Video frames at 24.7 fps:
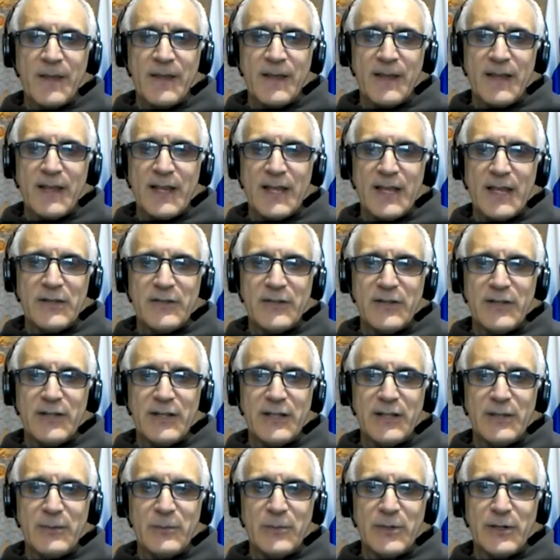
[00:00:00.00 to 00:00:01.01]
And did
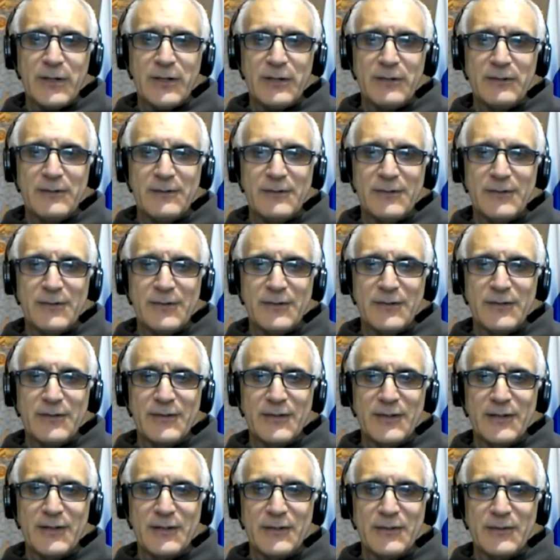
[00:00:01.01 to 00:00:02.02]
he win or
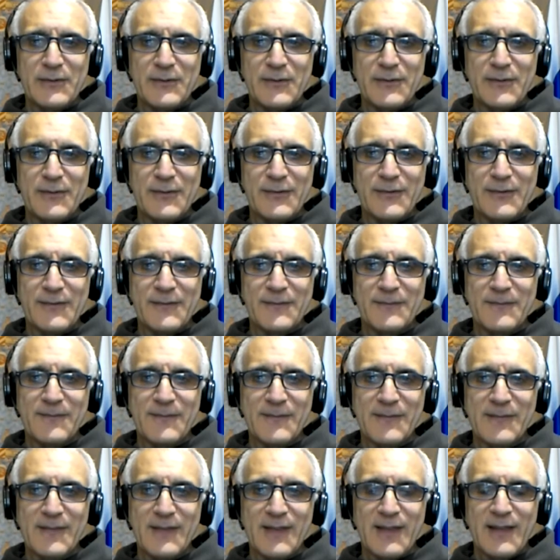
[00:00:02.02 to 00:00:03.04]
did he lose?
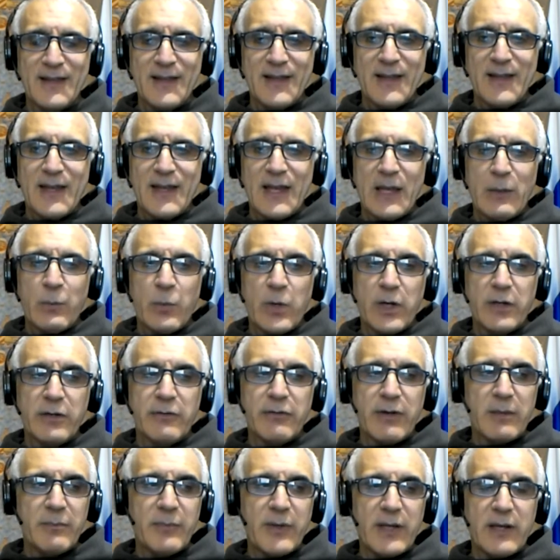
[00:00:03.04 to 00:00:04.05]
And what
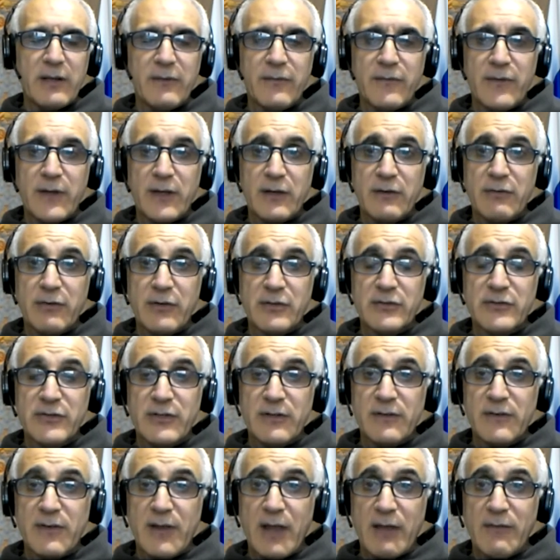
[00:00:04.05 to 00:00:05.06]
great benefit
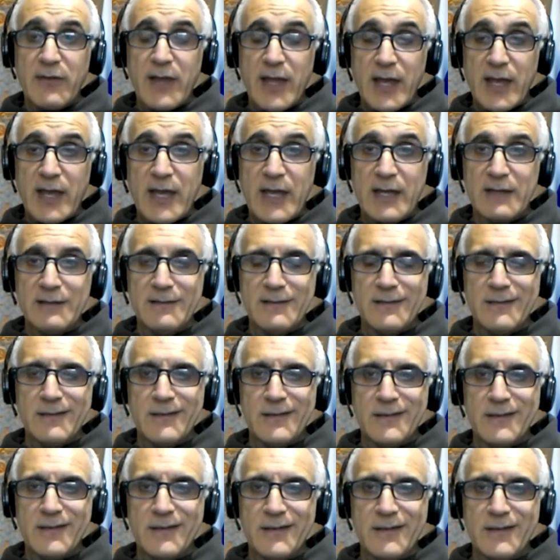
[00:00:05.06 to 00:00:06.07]
Christians have had
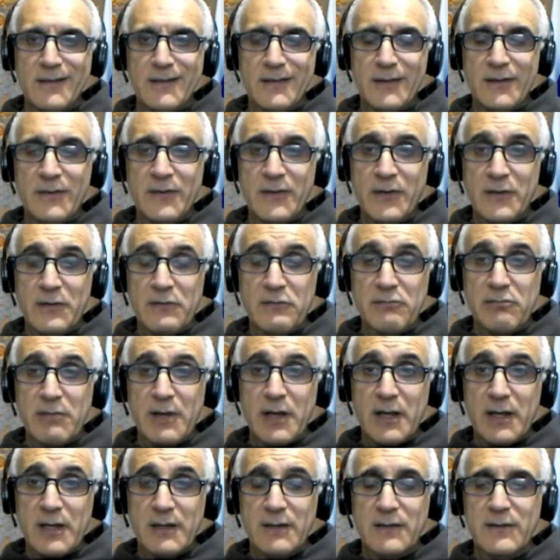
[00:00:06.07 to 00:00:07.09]
since his
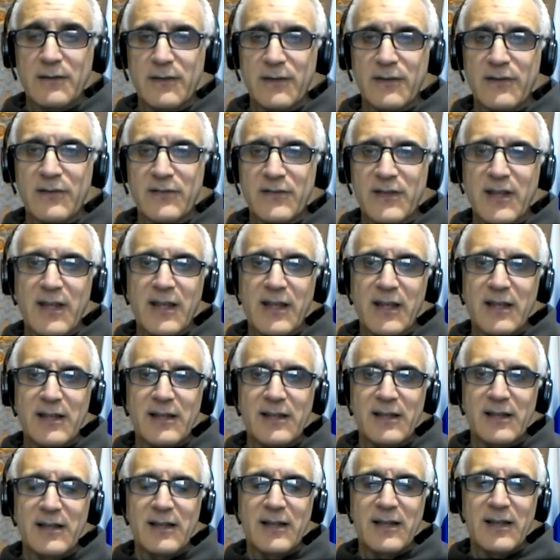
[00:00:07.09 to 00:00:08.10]
reign to this day,
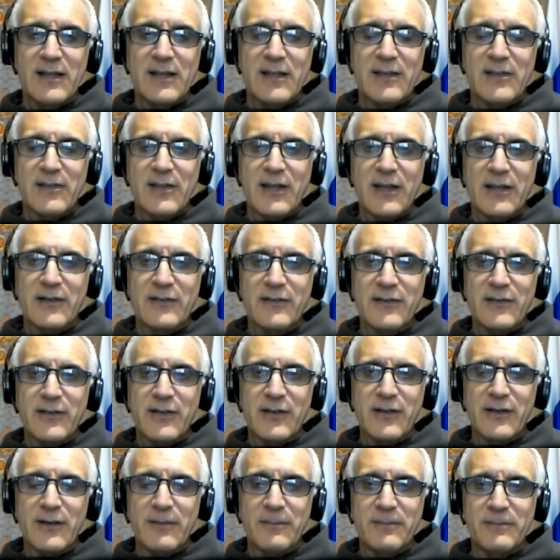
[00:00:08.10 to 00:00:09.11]
thanks to
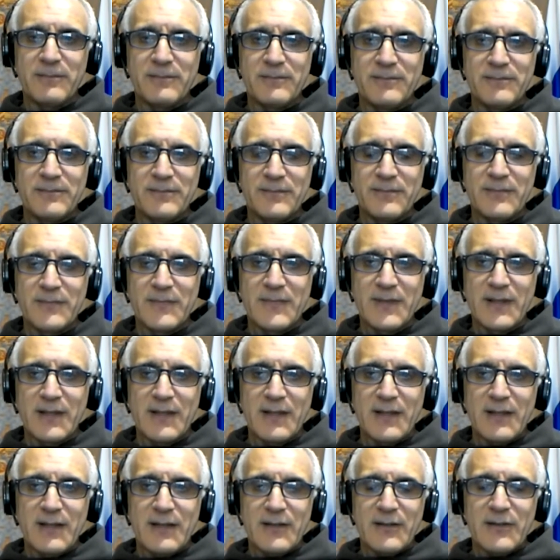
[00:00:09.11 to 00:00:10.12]
him.
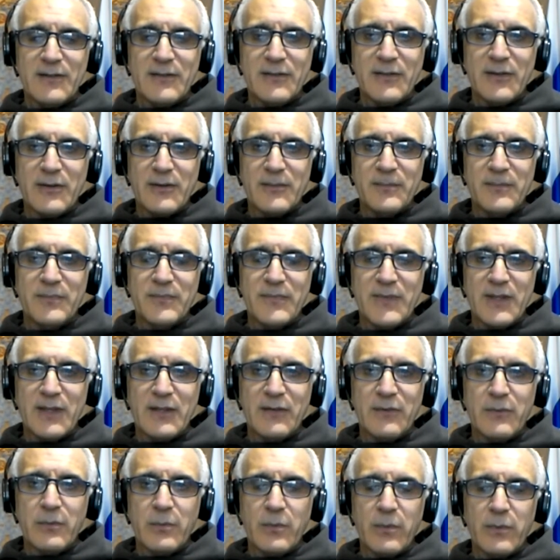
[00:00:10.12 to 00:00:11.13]
So
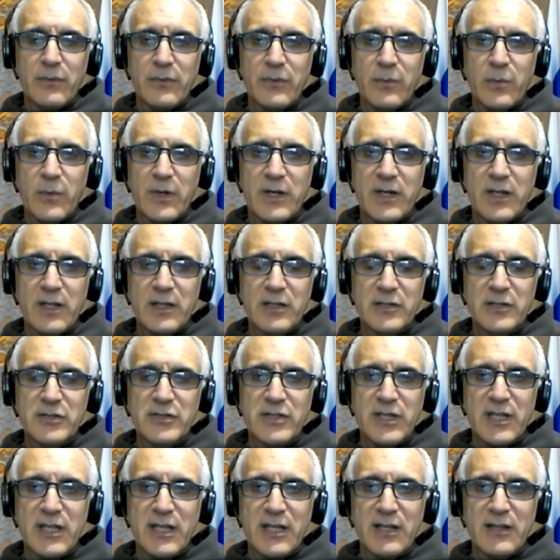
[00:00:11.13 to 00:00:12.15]
he's the one English
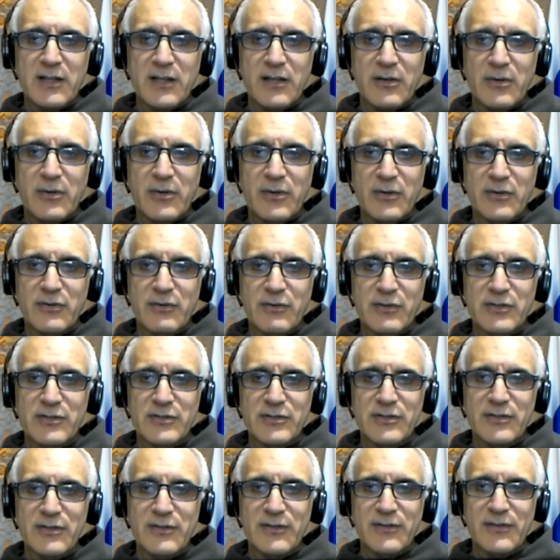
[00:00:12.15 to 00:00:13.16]
king that all
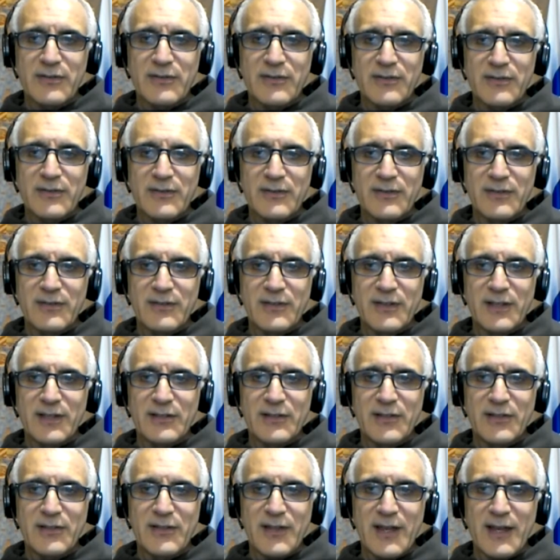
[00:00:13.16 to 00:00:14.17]
Christians need
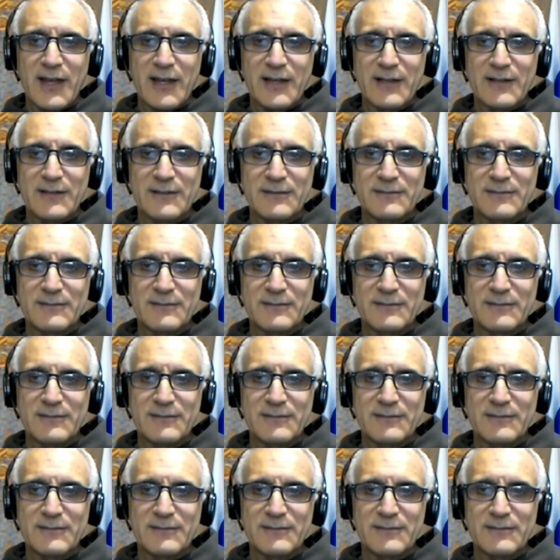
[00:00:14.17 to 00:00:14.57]
to thank.